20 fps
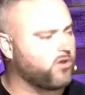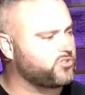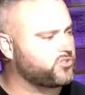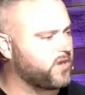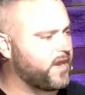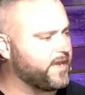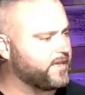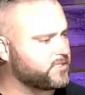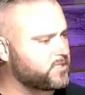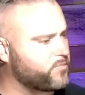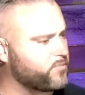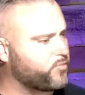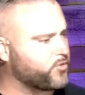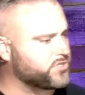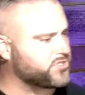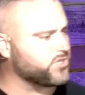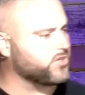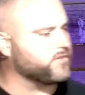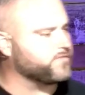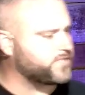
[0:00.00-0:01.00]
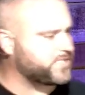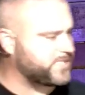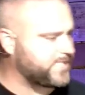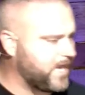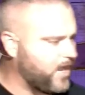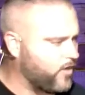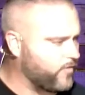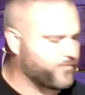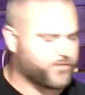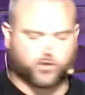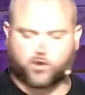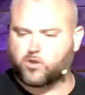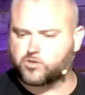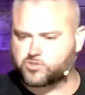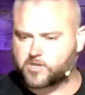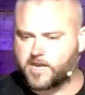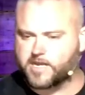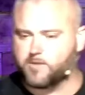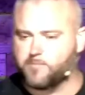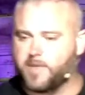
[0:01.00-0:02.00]
They're all trying to preserve self. They're
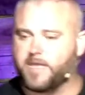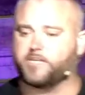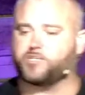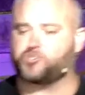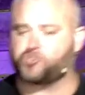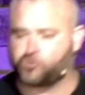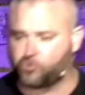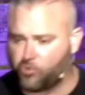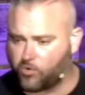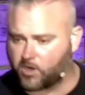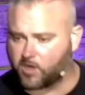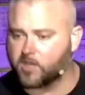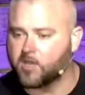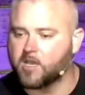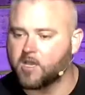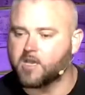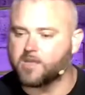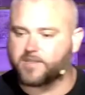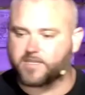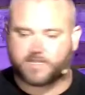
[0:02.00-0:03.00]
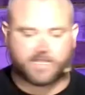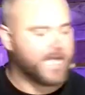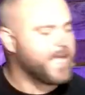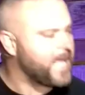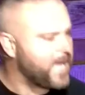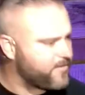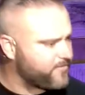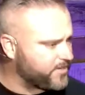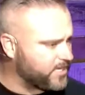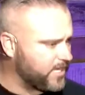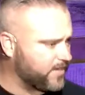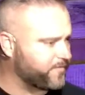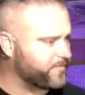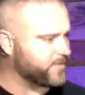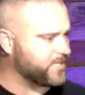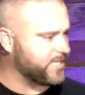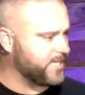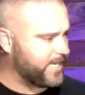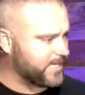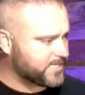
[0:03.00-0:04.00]
all trying to make sure that they have
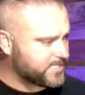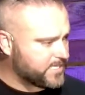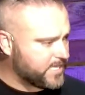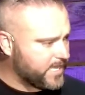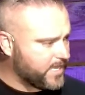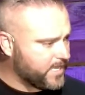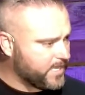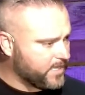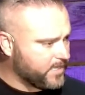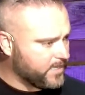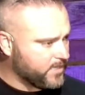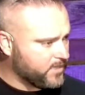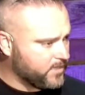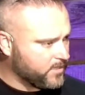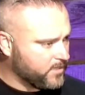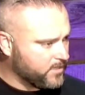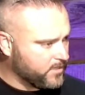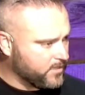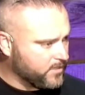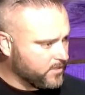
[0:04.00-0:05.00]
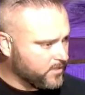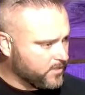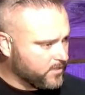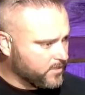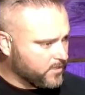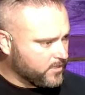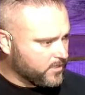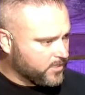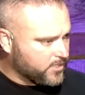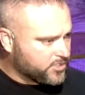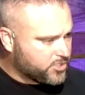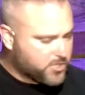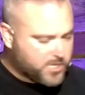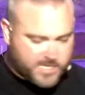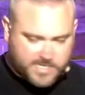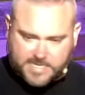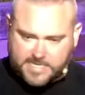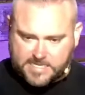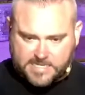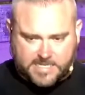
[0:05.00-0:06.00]
enough for the next day. So
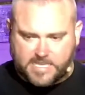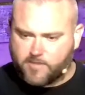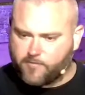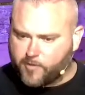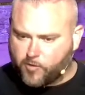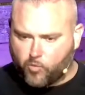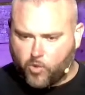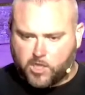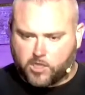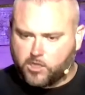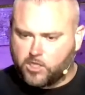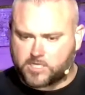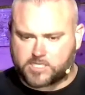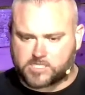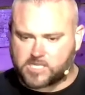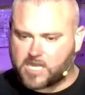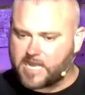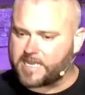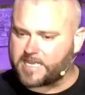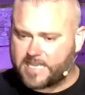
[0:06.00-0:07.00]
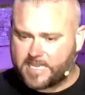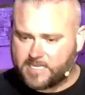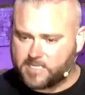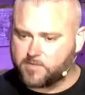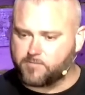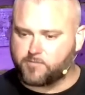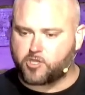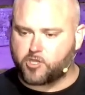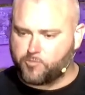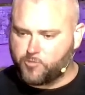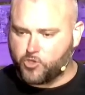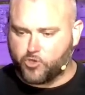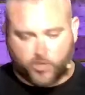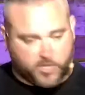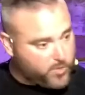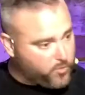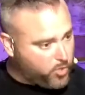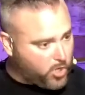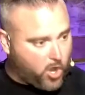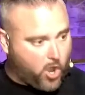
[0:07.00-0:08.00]
they didn't live in what looks like kingdom
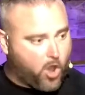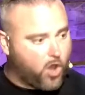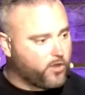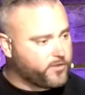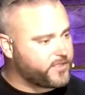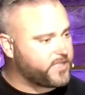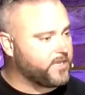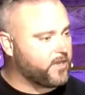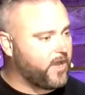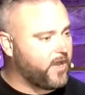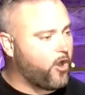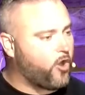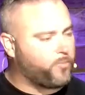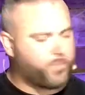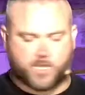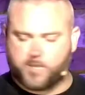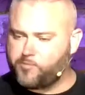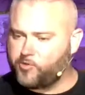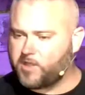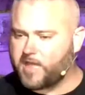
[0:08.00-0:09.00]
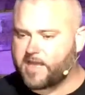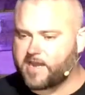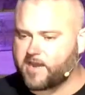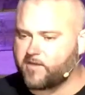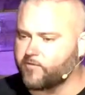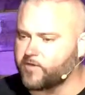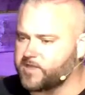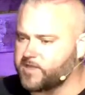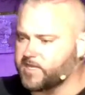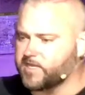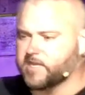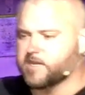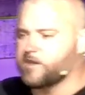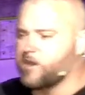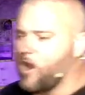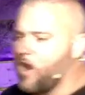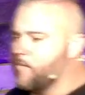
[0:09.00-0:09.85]
community where all people had everything in